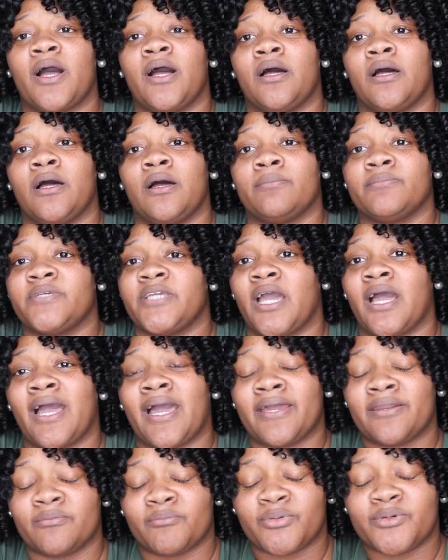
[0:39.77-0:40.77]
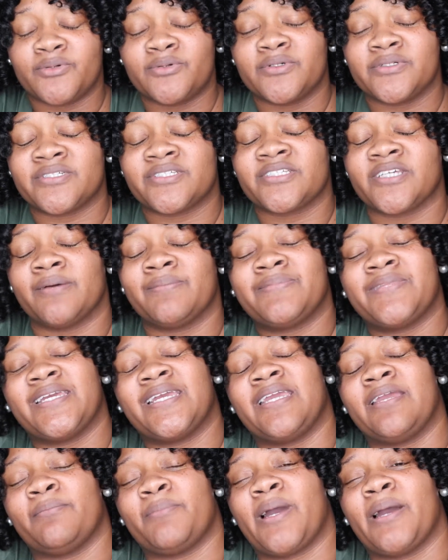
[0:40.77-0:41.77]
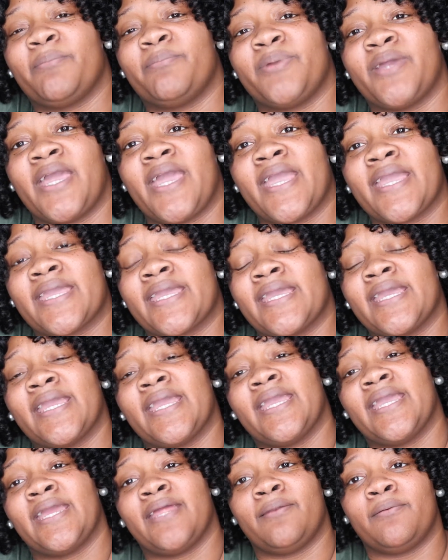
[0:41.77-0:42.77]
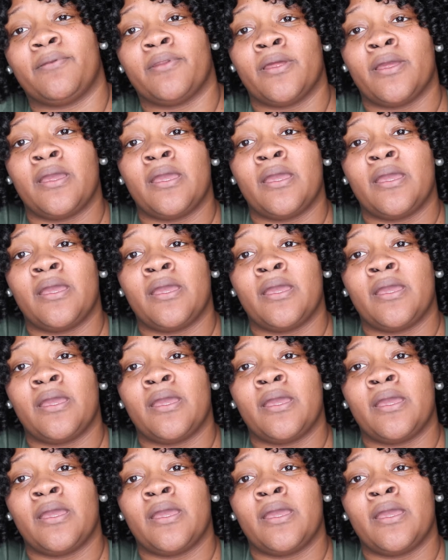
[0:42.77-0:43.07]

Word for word: Um, all I done pulled something in my back and